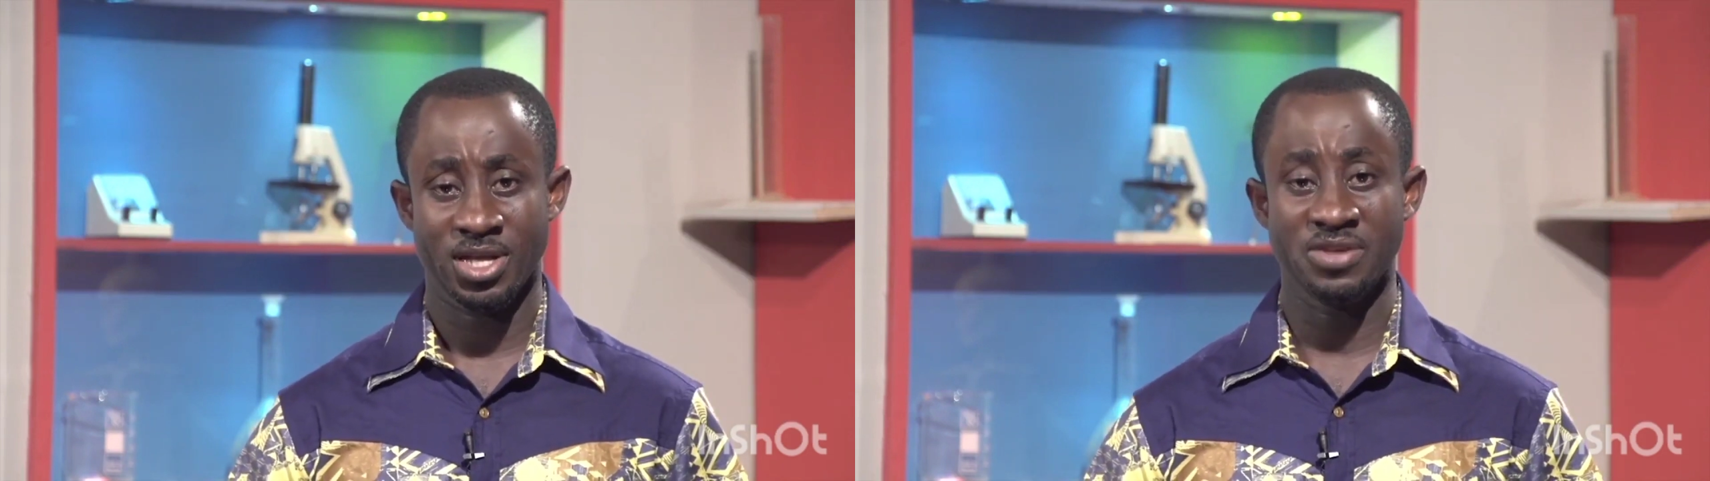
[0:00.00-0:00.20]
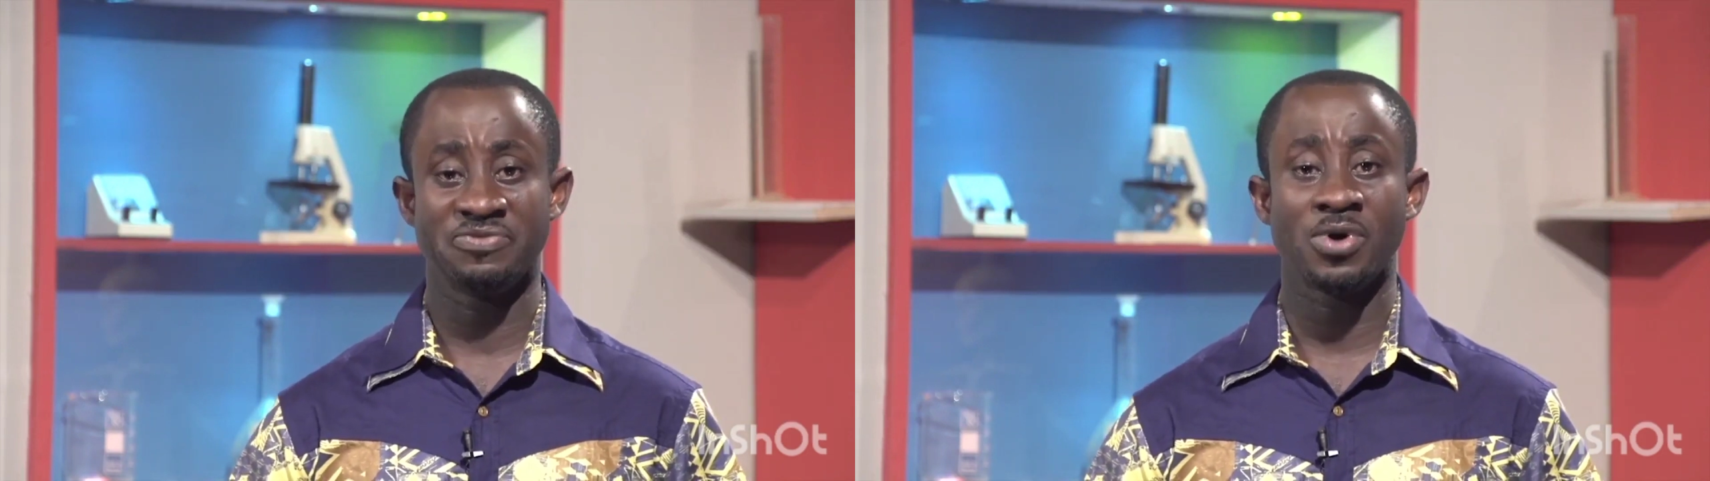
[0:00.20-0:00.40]

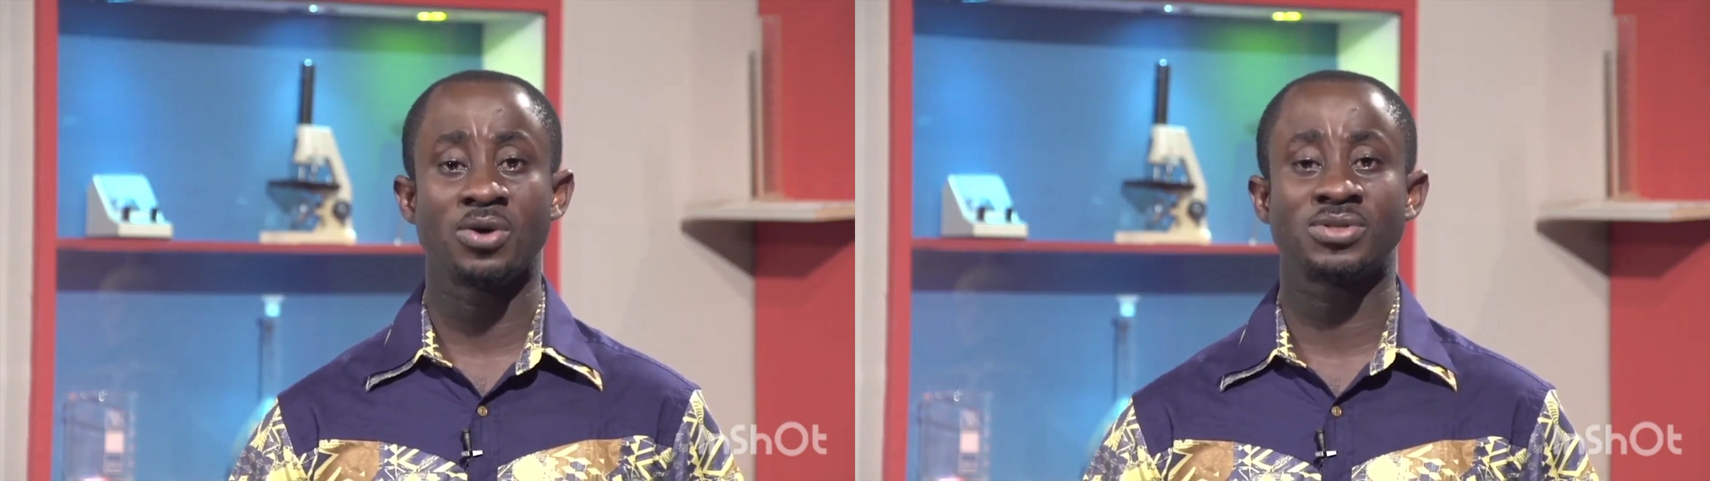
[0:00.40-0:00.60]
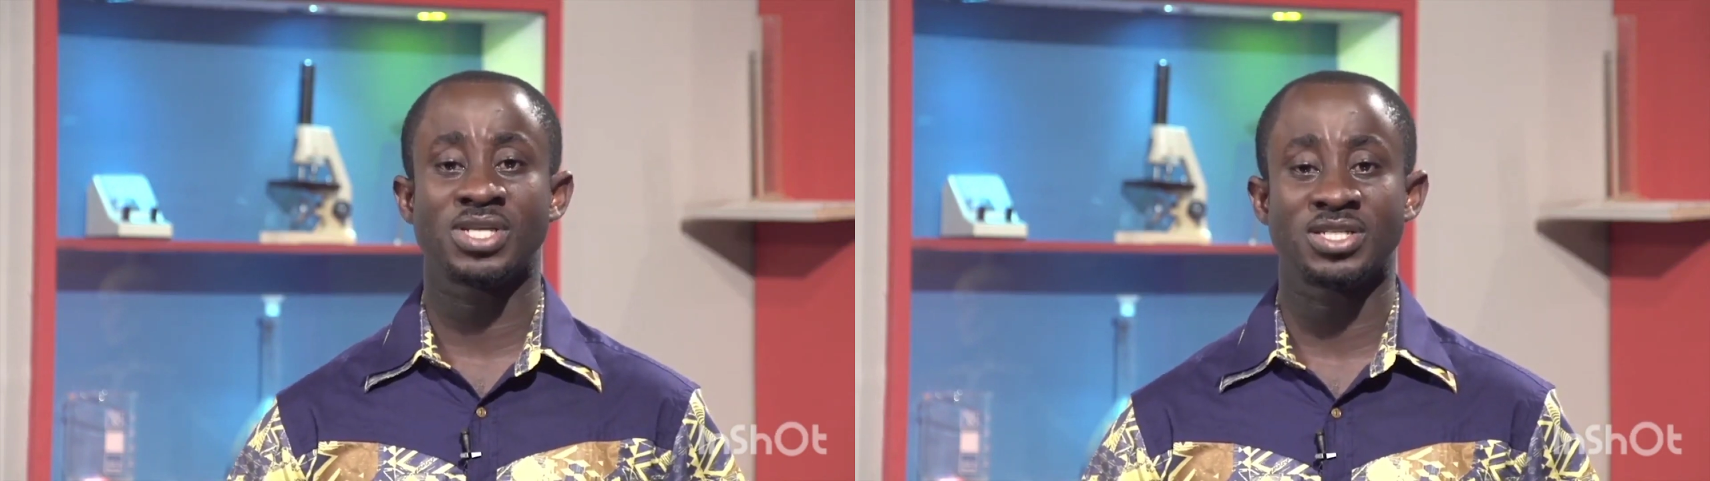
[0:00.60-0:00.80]

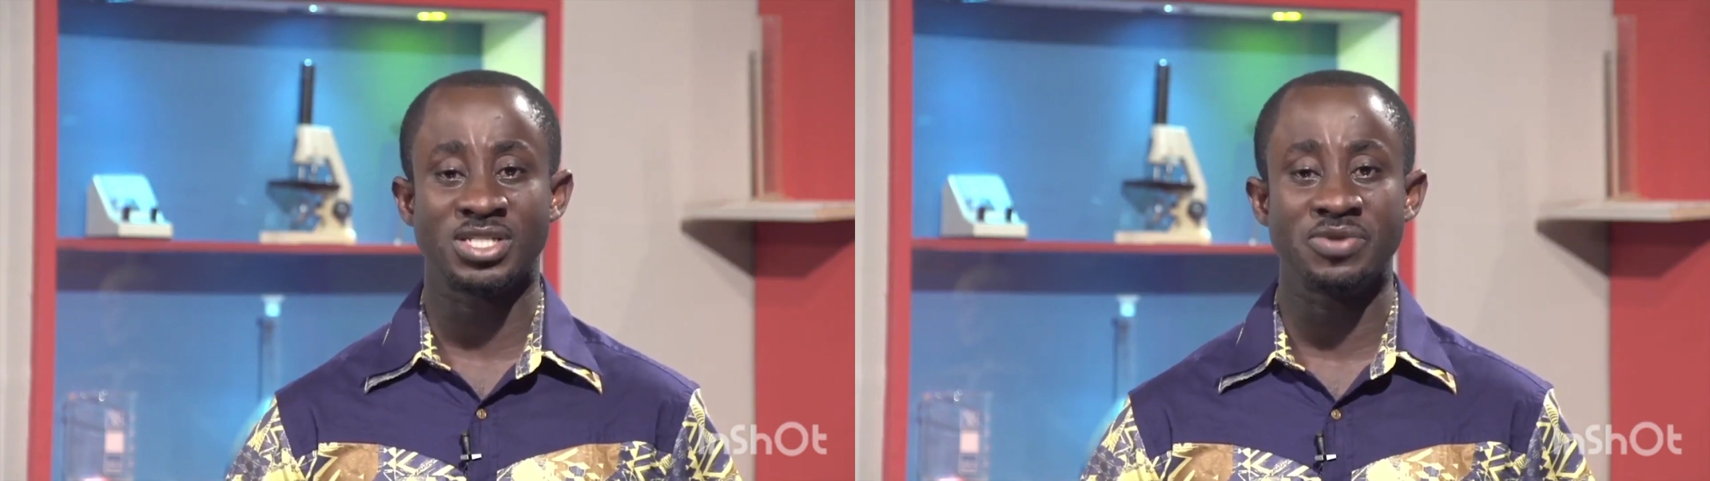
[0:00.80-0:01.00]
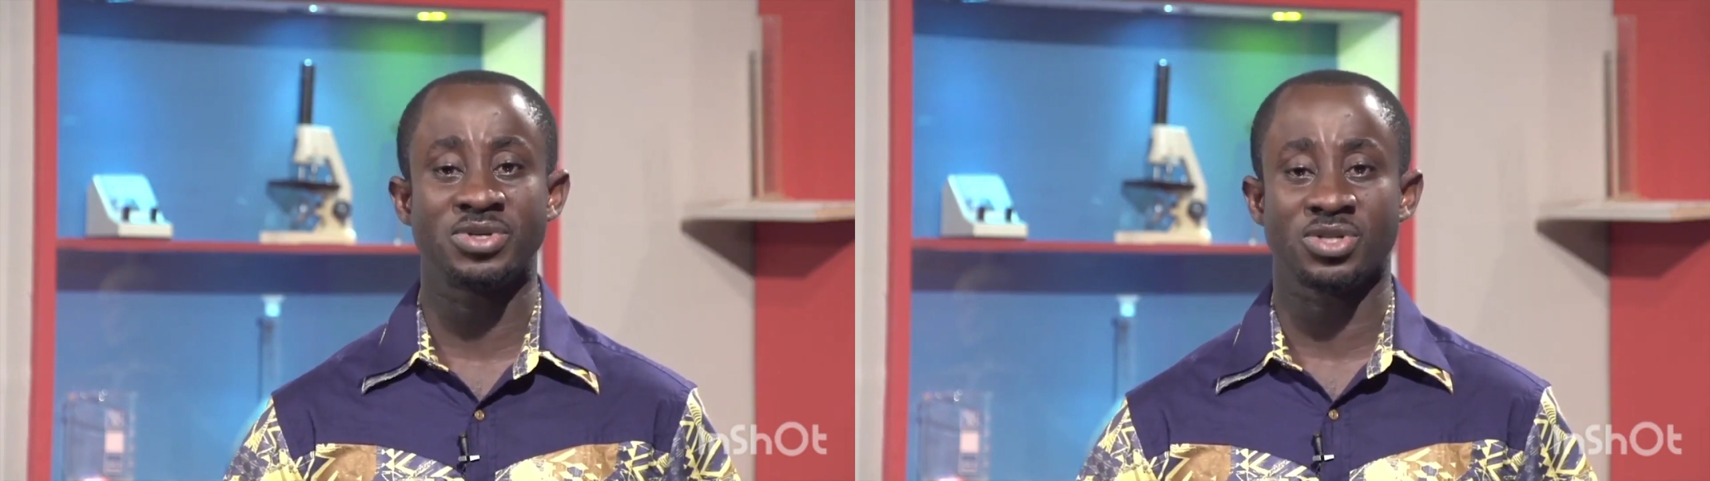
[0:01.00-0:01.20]
involves a
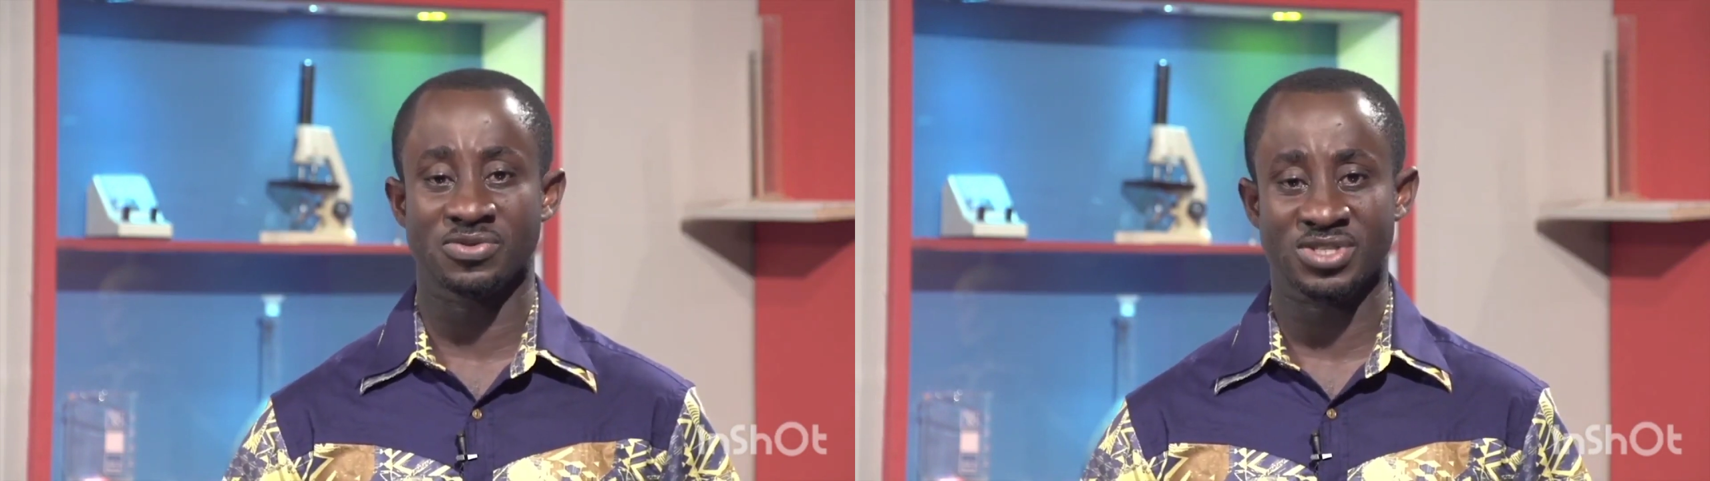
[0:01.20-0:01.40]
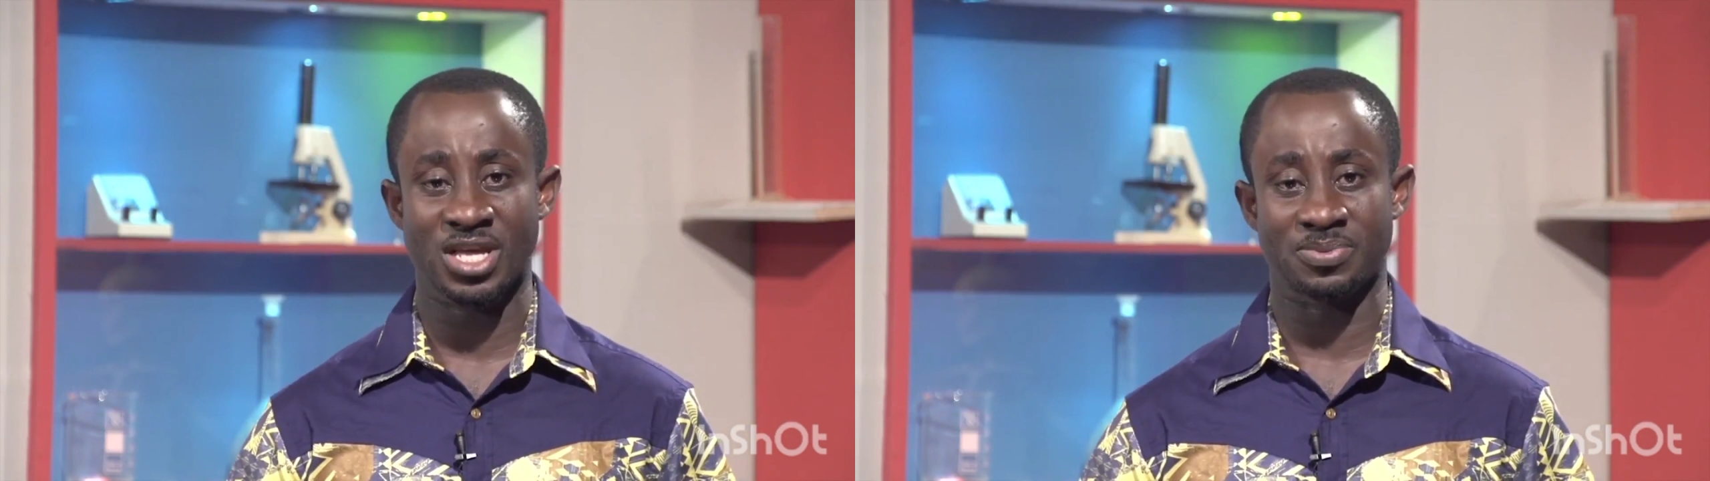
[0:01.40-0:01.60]
series
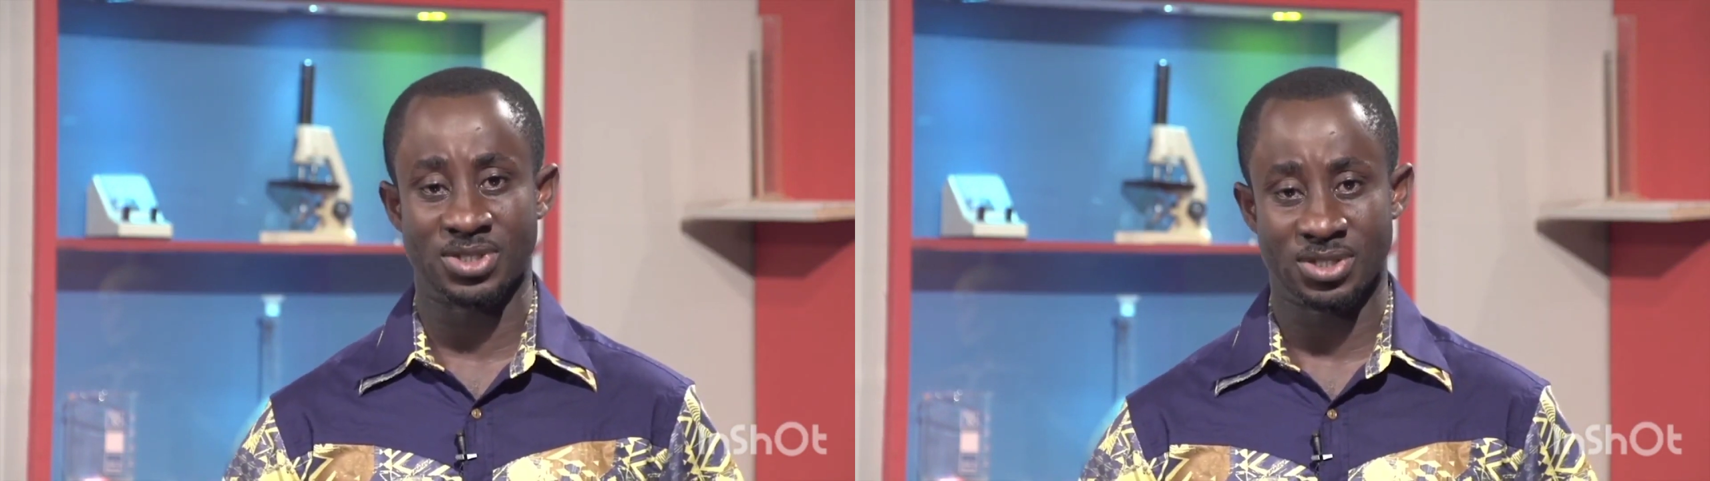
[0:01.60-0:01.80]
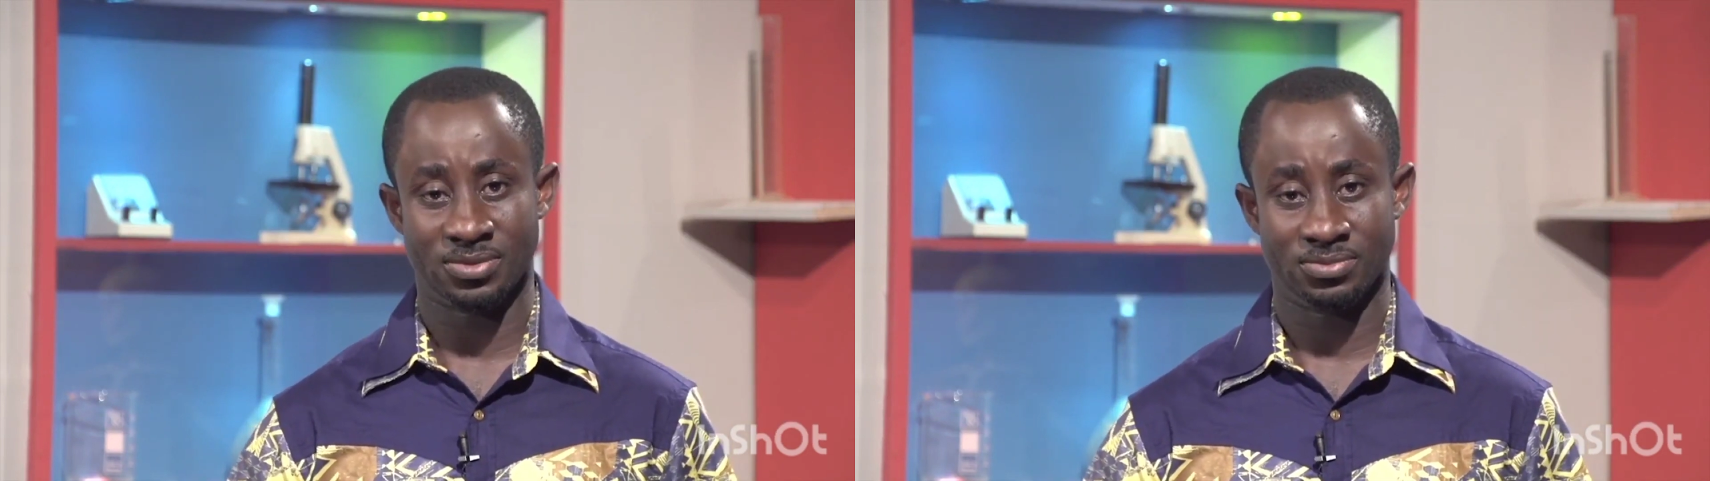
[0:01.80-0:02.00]
of
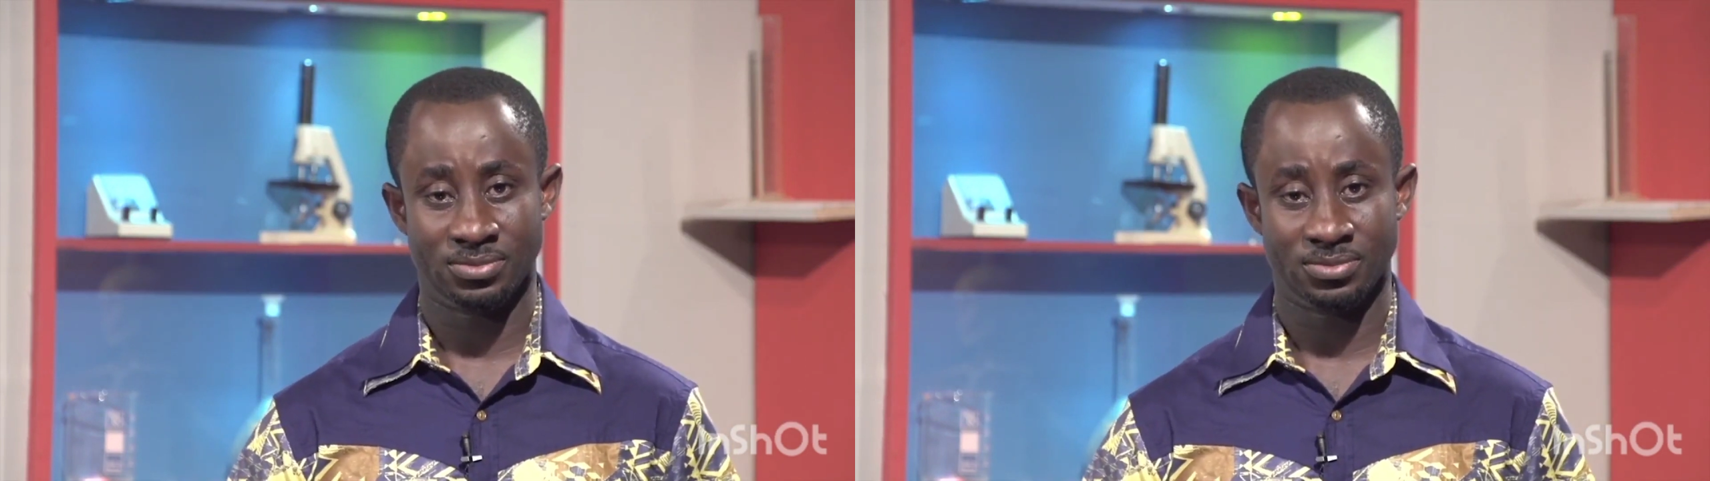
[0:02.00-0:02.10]
steps,